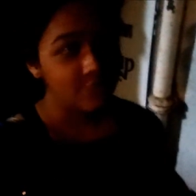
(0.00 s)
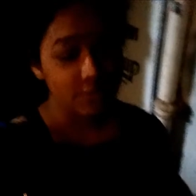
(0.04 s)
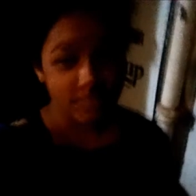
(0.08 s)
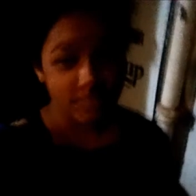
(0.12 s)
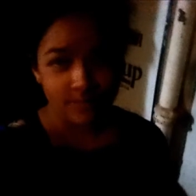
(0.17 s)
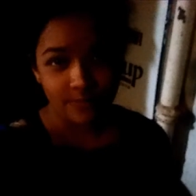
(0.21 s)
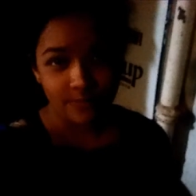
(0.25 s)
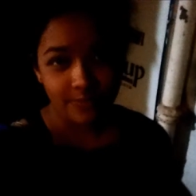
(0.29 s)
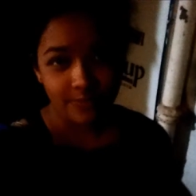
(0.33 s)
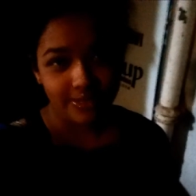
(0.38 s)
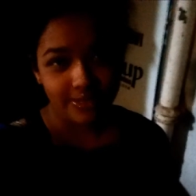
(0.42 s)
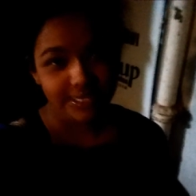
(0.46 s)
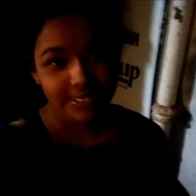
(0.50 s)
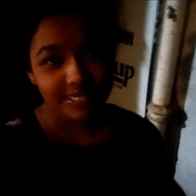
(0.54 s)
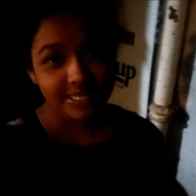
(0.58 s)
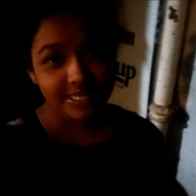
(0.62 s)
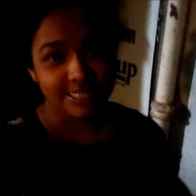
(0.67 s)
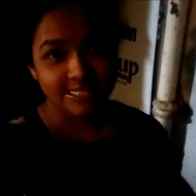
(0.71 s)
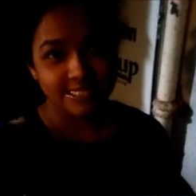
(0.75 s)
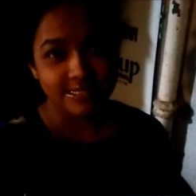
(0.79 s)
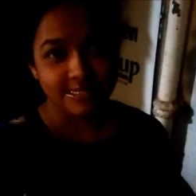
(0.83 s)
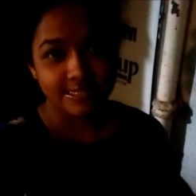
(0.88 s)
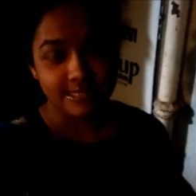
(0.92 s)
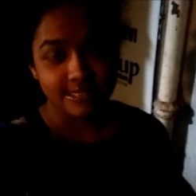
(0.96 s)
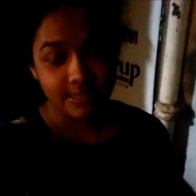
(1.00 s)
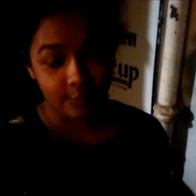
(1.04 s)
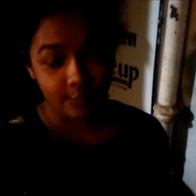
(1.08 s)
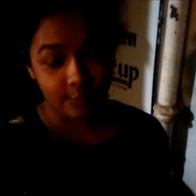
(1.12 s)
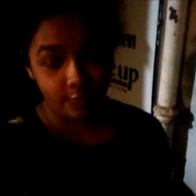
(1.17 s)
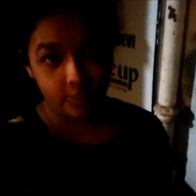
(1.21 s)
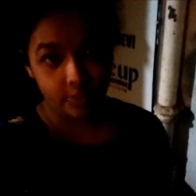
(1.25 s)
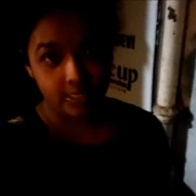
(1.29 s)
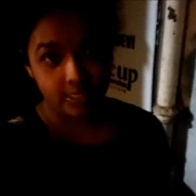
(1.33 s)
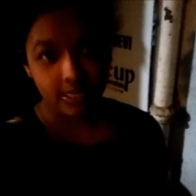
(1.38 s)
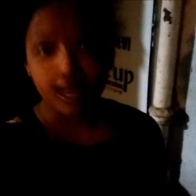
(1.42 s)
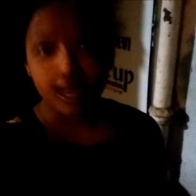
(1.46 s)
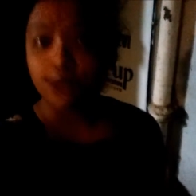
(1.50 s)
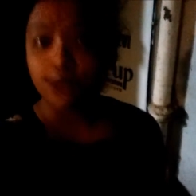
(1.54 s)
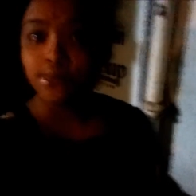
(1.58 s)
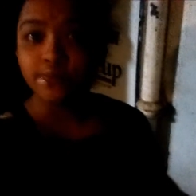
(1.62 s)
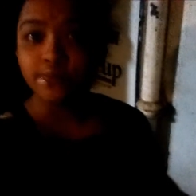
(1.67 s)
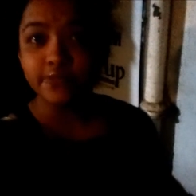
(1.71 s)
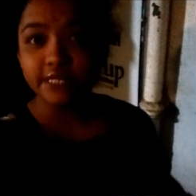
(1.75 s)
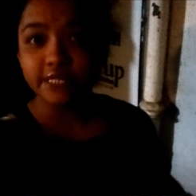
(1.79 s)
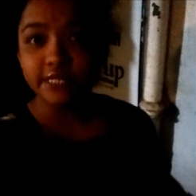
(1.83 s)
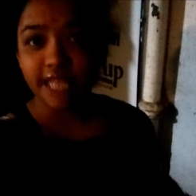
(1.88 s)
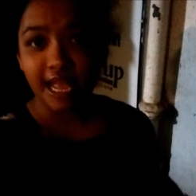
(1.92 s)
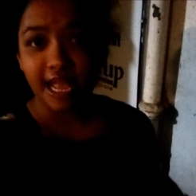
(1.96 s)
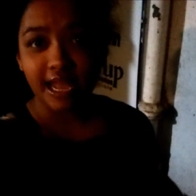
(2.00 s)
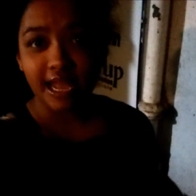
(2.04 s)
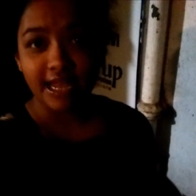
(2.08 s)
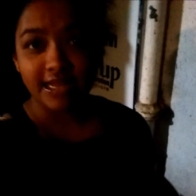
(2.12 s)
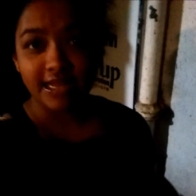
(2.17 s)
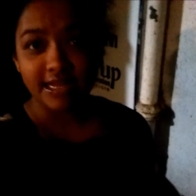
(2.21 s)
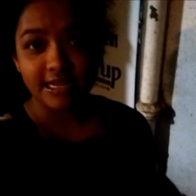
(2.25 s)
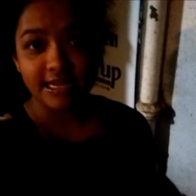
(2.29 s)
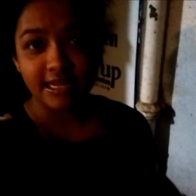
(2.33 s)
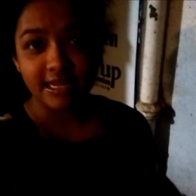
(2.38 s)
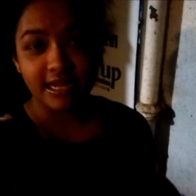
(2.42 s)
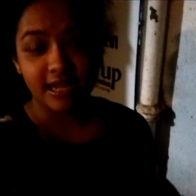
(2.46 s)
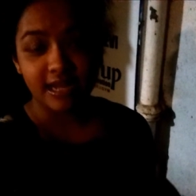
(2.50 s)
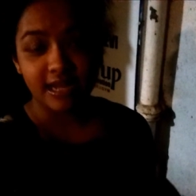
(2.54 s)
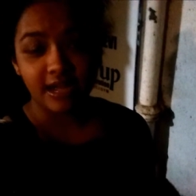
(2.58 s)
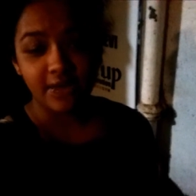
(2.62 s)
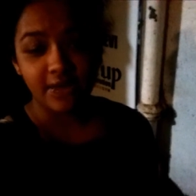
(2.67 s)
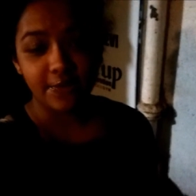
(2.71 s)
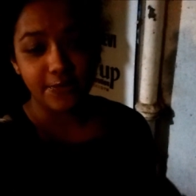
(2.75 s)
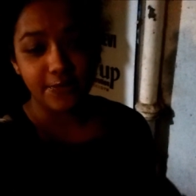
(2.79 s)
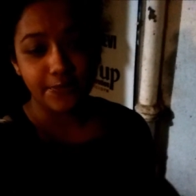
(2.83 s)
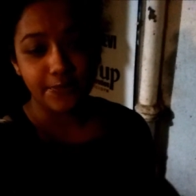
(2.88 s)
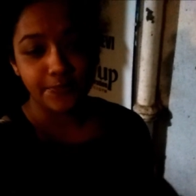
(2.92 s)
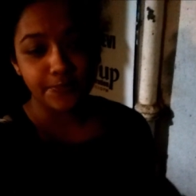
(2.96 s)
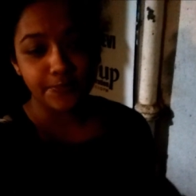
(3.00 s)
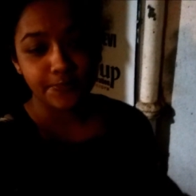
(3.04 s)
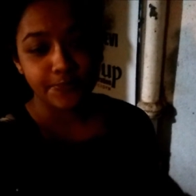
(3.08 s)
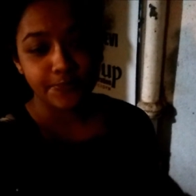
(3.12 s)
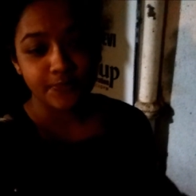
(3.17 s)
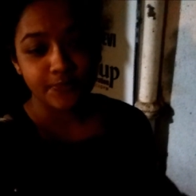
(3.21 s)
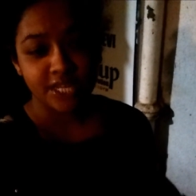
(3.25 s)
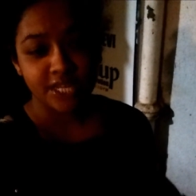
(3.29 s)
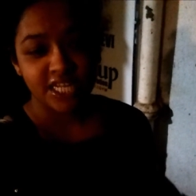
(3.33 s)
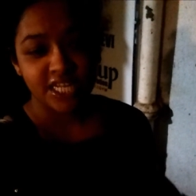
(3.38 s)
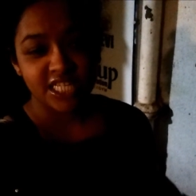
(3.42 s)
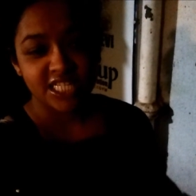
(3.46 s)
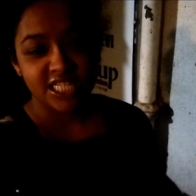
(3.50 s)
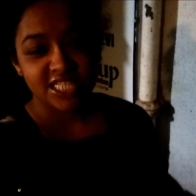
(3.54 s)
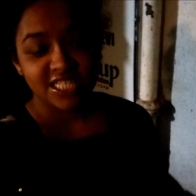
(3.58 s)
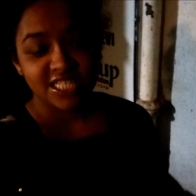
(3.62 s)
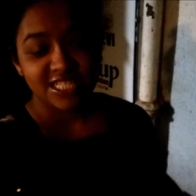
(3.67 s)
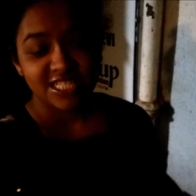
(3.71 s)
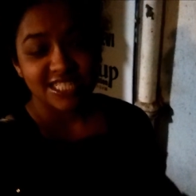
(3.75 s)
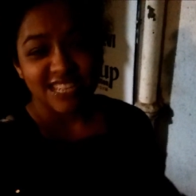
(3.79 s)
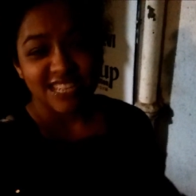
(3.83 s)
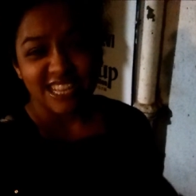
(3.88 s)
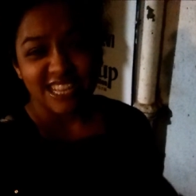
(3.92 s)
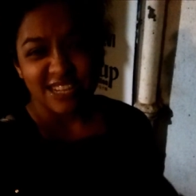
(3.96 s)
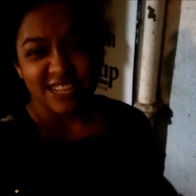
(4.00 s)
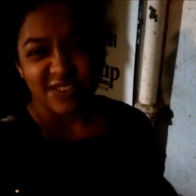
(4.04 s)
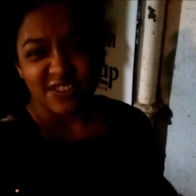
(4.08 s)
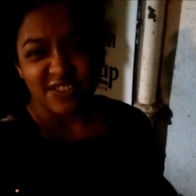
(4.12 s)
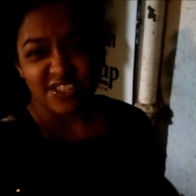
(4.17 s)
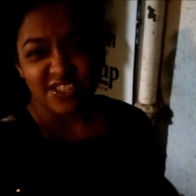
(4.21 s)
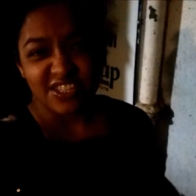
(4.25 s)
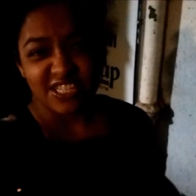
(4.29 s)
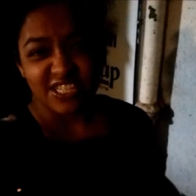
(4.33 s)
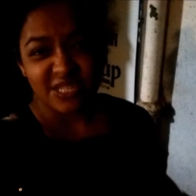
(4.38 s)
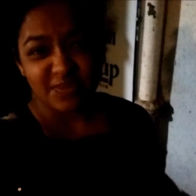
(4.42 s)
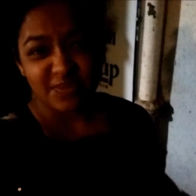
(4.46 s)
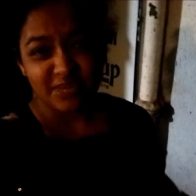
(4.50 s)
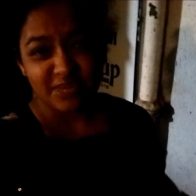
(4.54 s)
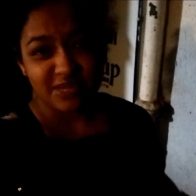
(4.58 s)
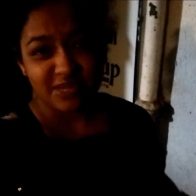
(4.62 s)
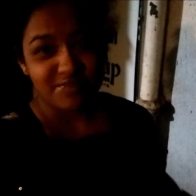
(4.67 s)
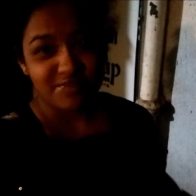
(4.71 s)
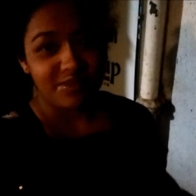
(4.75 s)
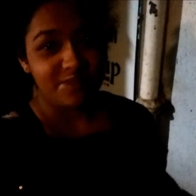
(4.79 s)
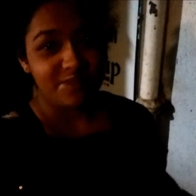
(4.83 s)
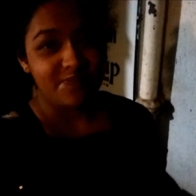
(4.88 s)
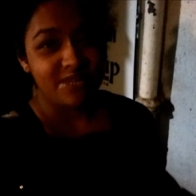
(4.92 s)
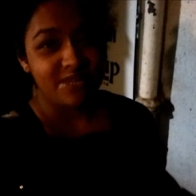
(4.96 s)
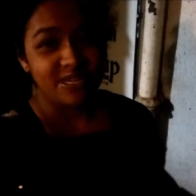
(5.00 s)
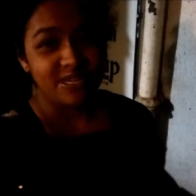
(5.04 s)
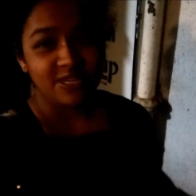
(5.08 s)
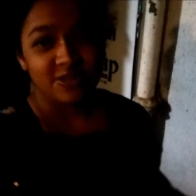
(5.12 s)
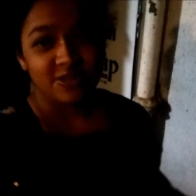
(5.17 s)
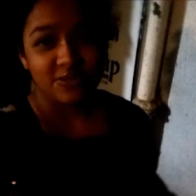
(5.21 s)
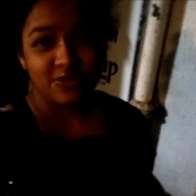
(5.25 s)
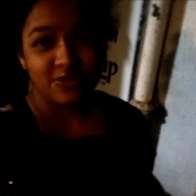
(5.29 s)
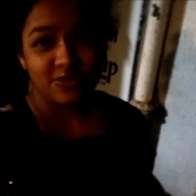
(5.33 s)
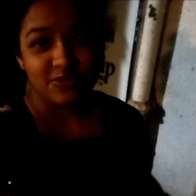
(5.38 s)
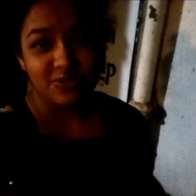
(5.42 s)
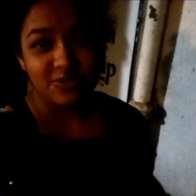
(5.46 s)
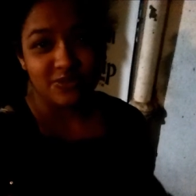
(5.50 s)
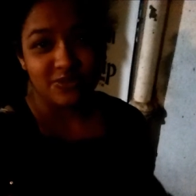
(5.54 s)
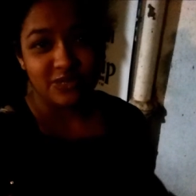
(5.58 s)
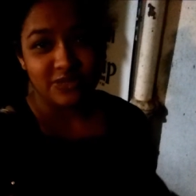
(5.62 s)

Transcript: to keep waiting till someone comes, and I could just be in my bed, you know.